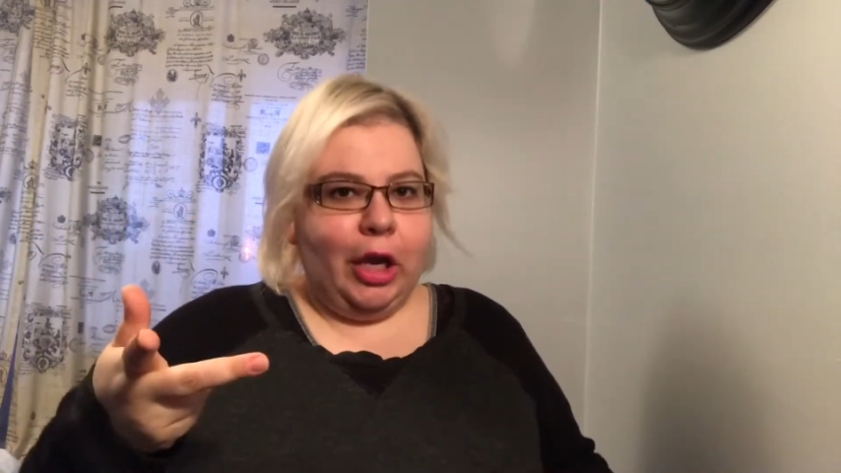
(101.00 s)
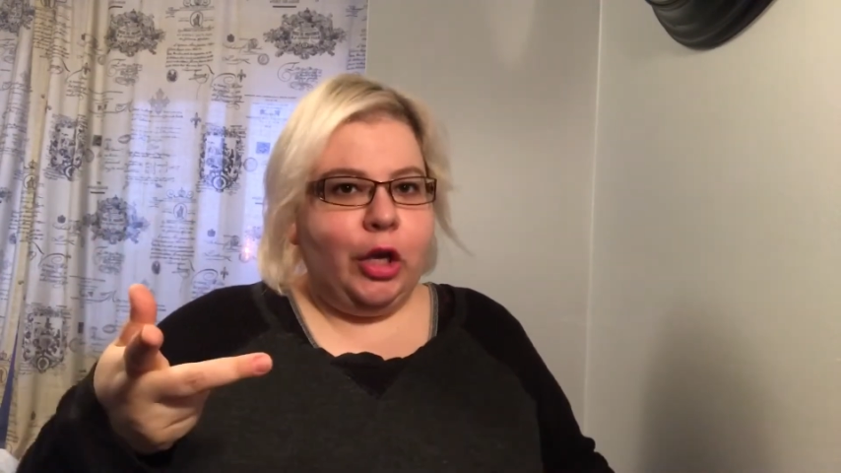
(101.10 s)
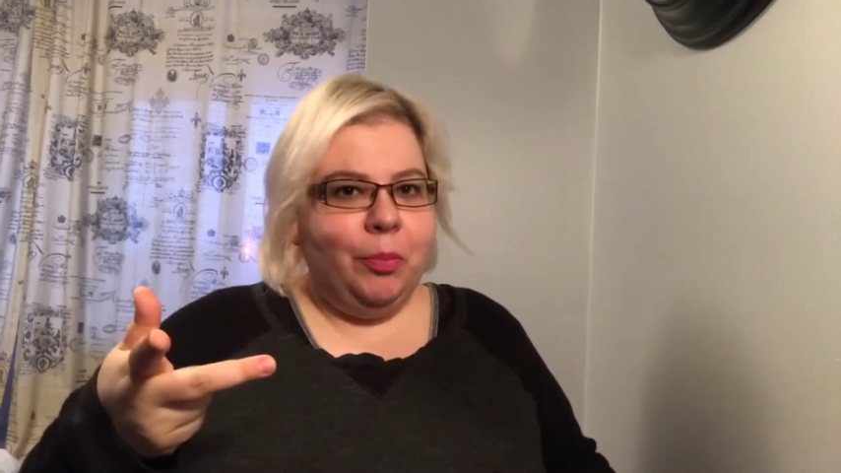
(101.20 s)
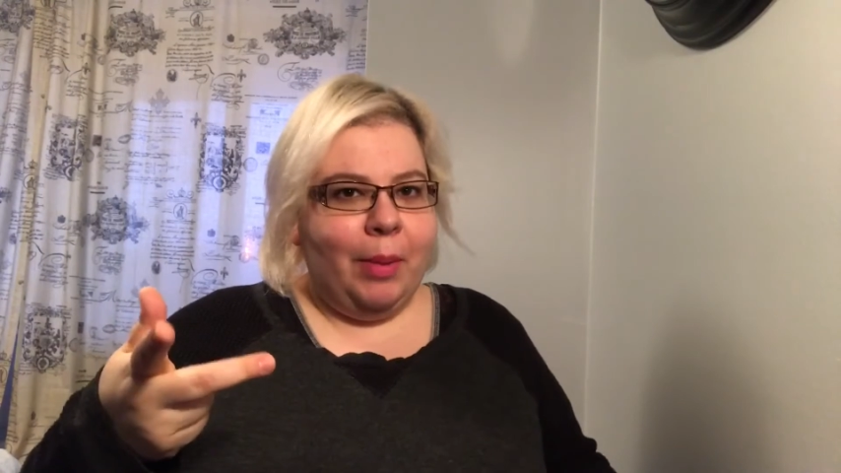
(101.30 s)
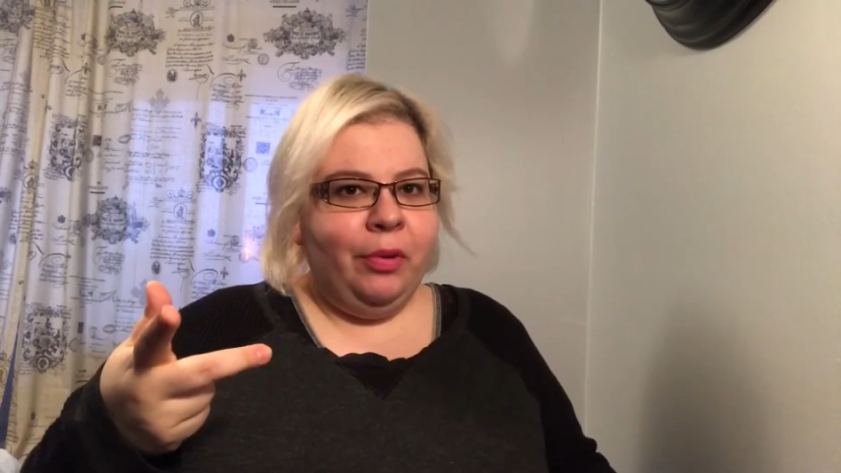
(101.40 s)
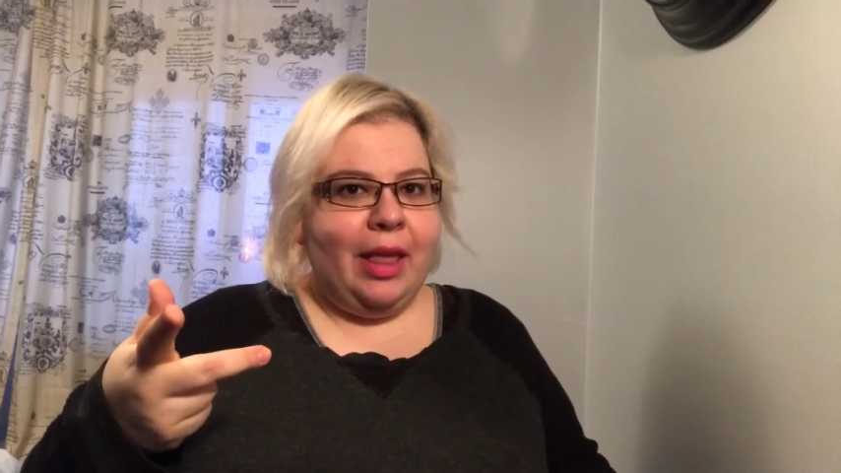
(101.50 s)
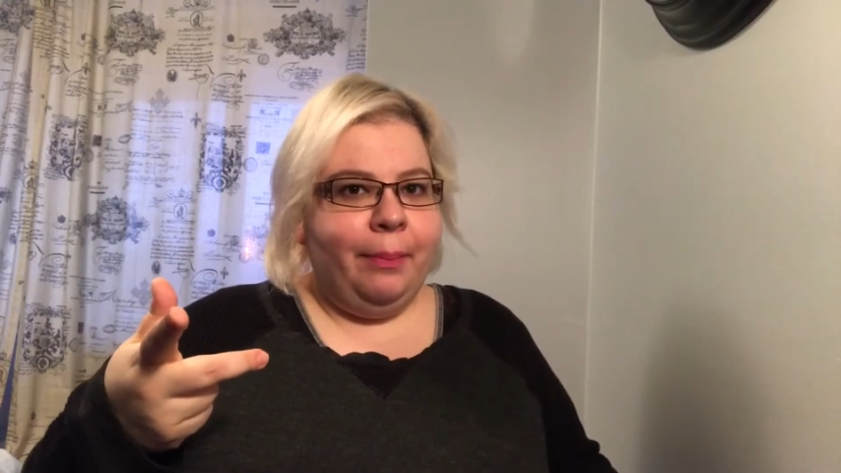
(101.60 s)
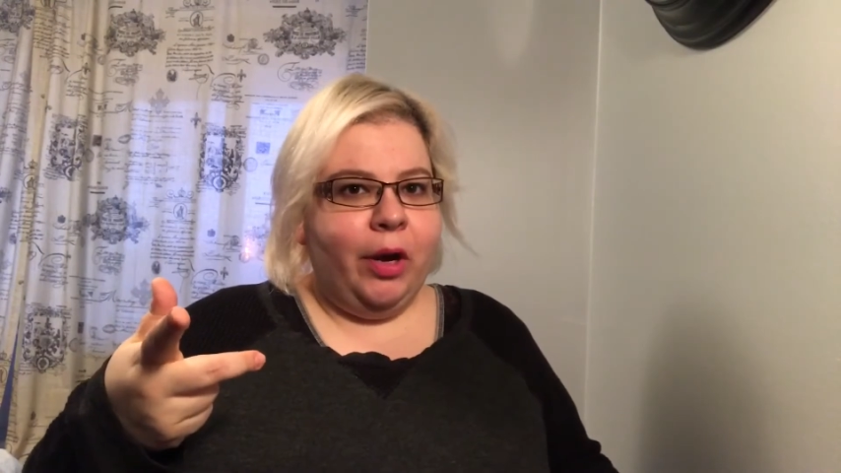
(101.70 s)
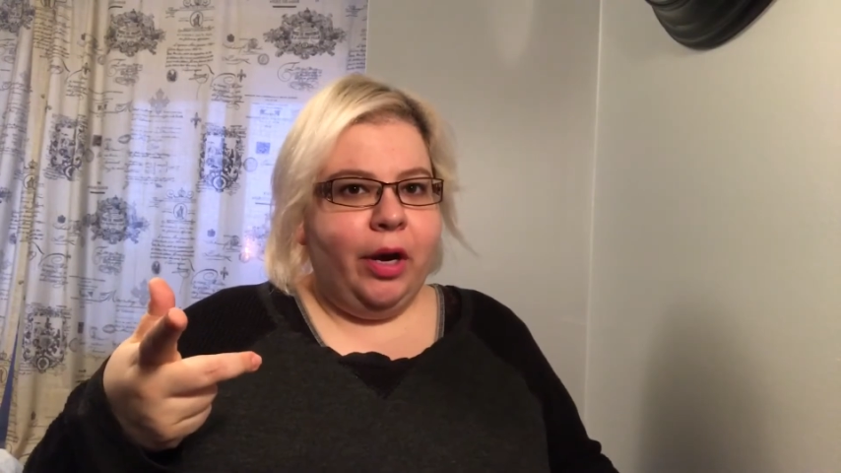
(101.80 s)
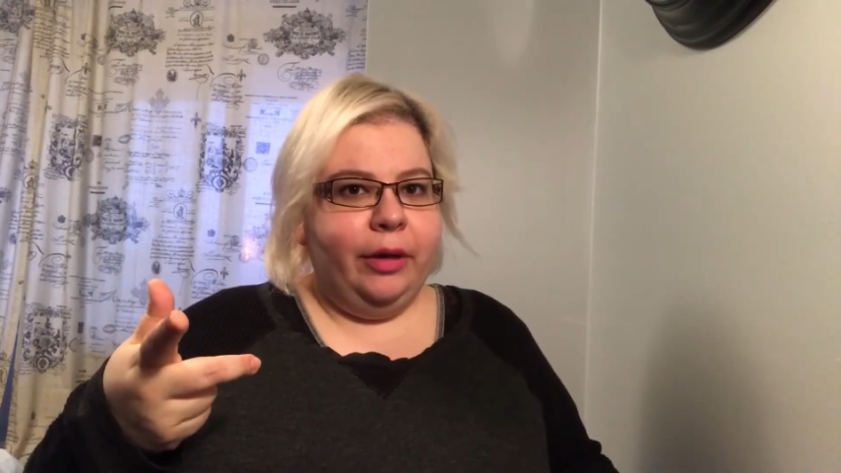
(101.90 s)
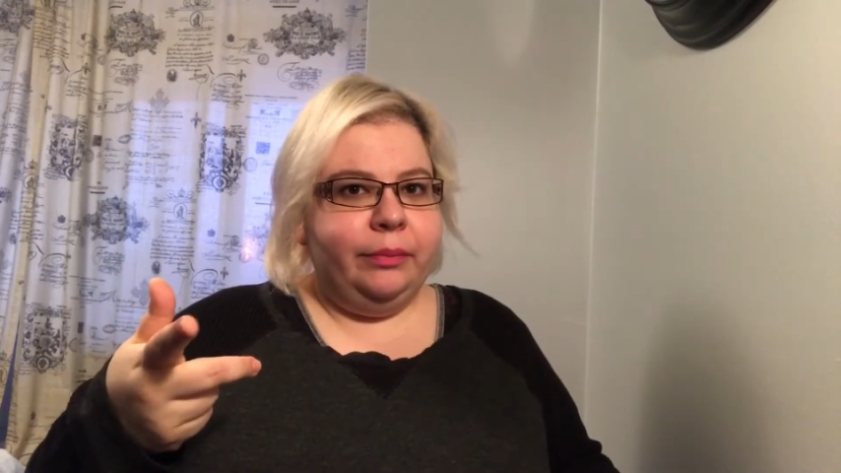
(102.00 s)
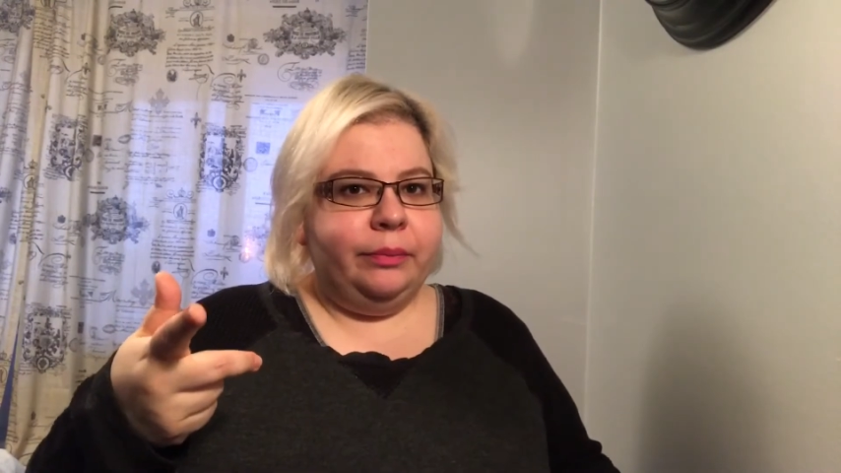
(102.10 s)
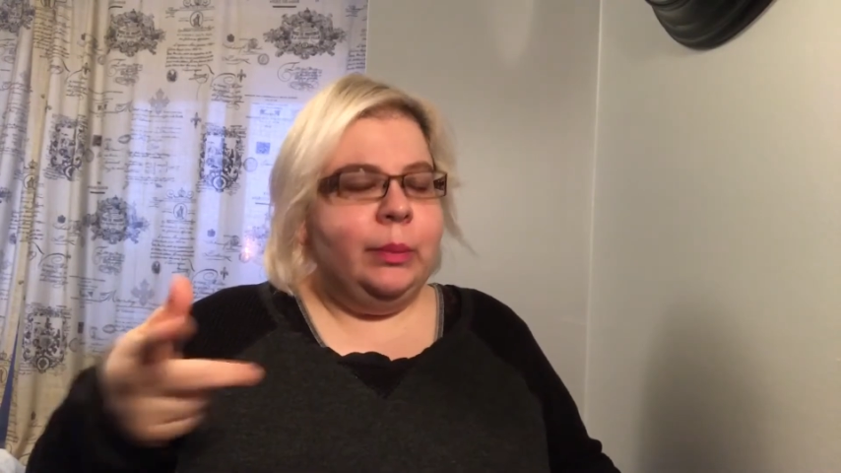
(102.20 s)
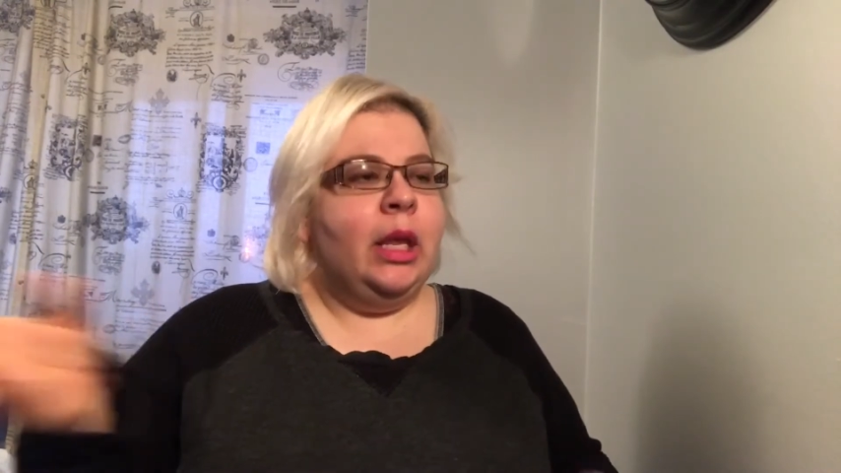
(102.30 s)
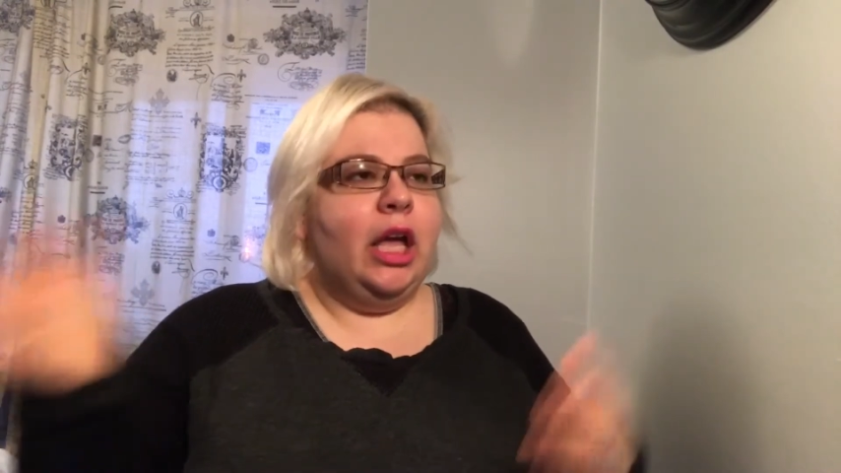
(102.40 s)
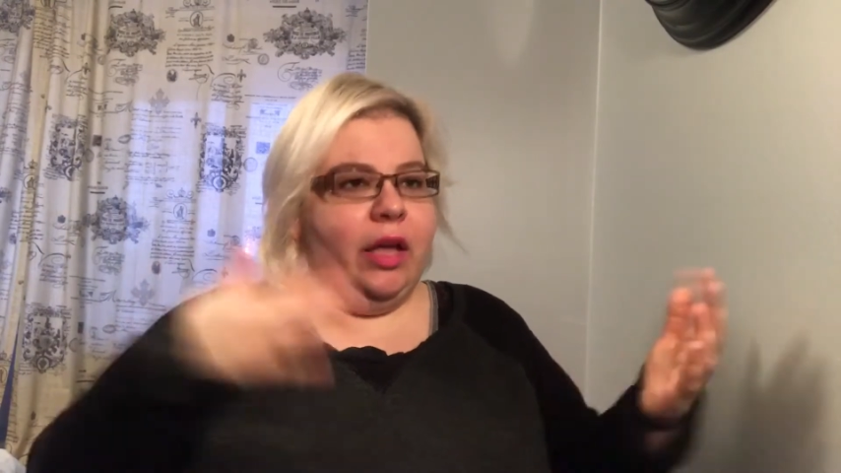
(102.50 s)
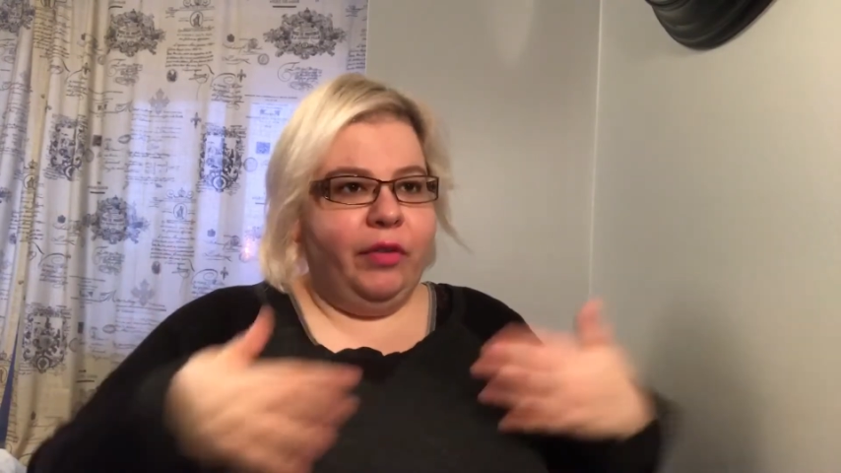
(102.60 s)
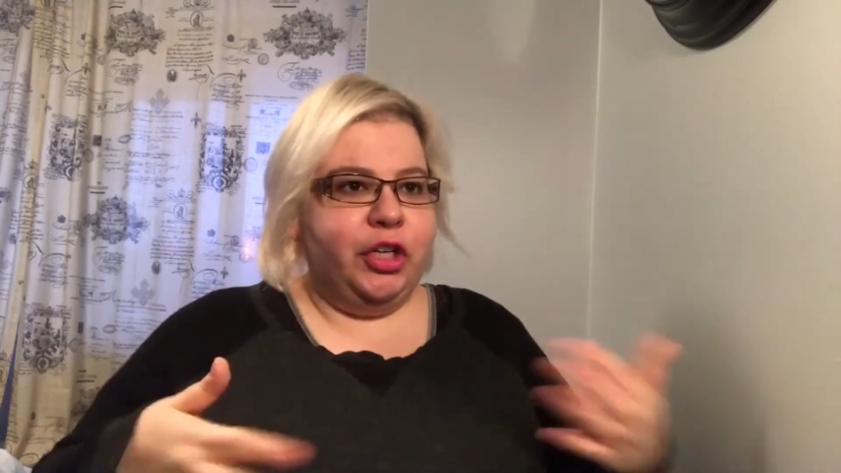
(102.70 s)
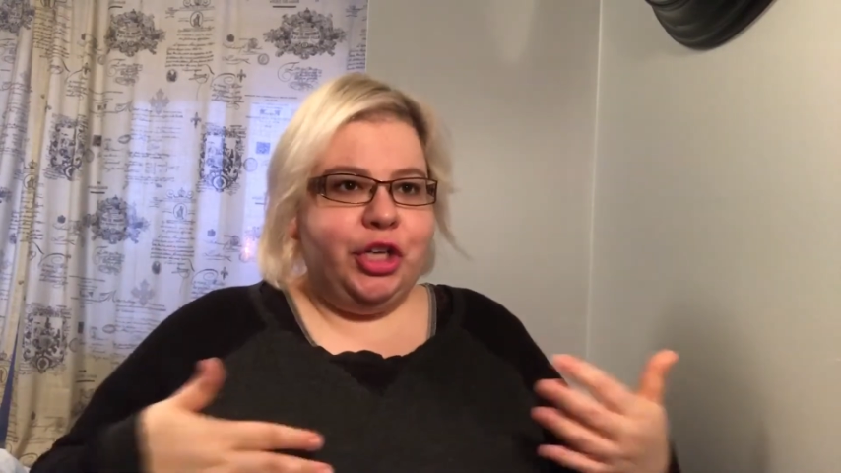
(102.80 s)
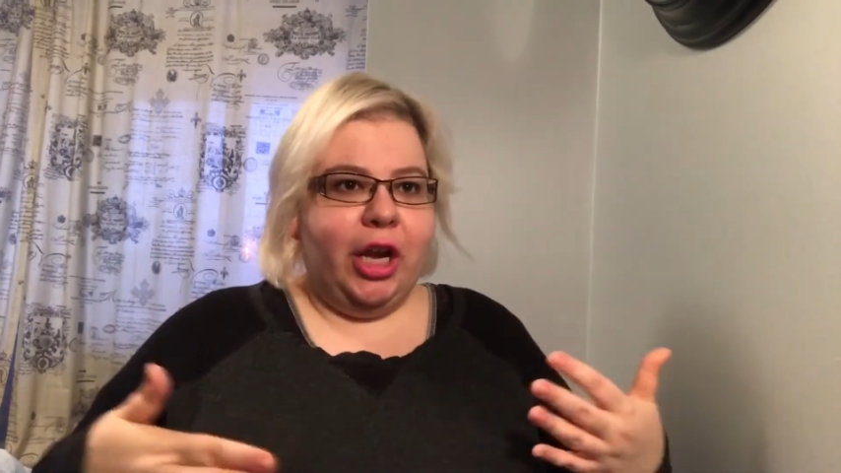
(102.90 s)
You remember that part of
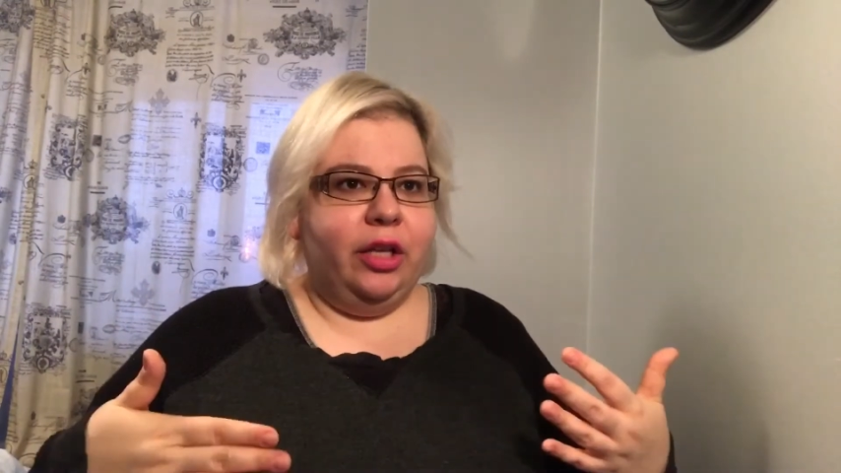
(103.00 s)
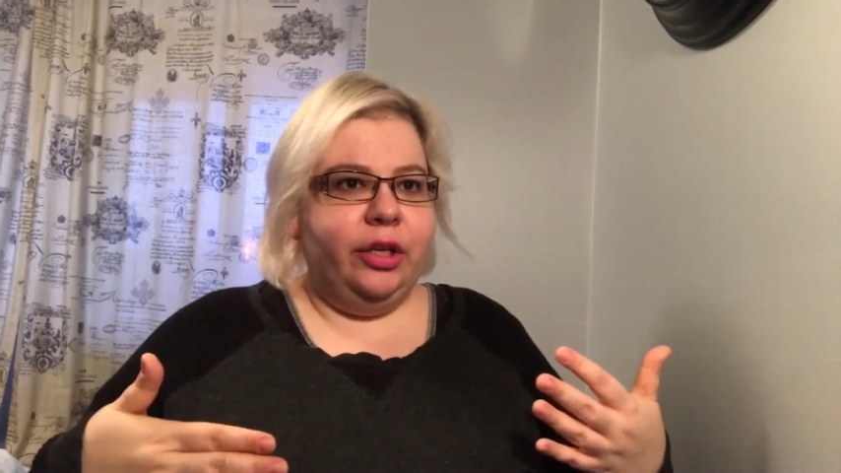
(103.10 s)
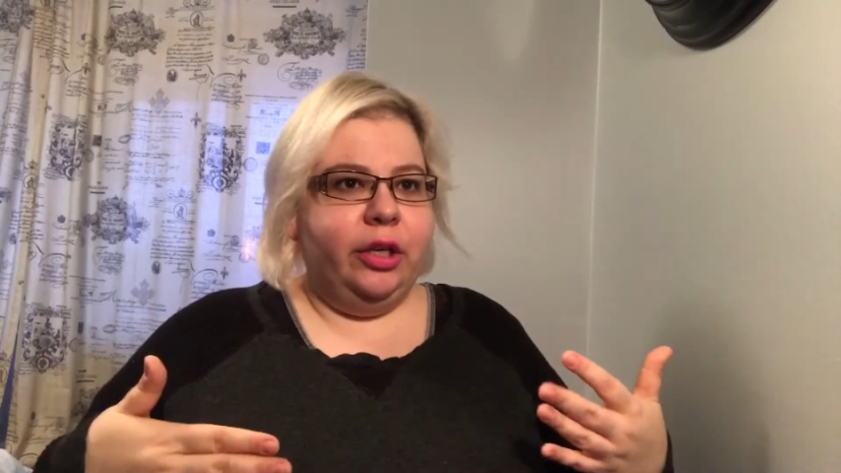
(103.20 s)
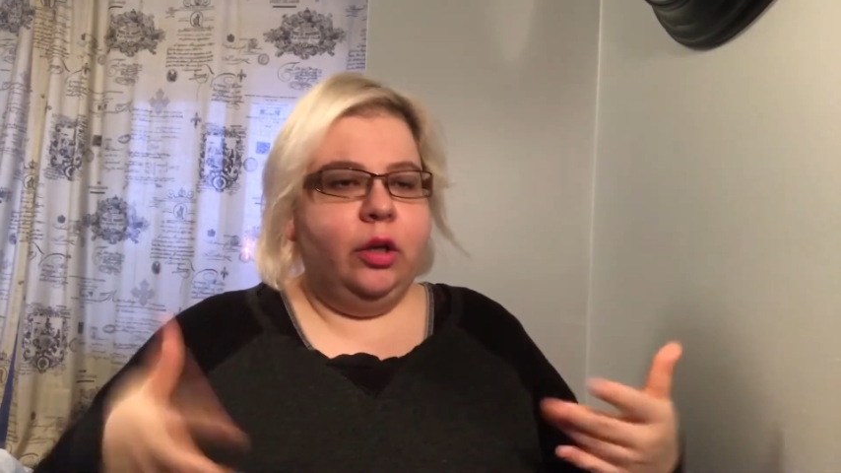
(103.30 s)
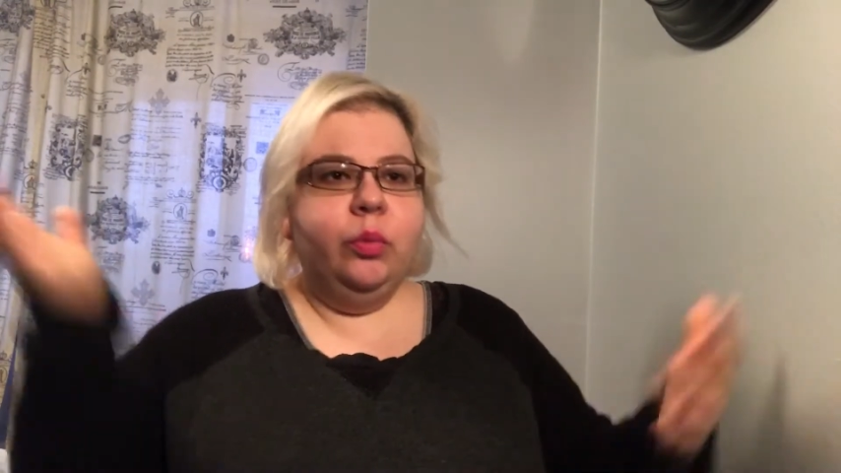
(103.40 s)
our childhood,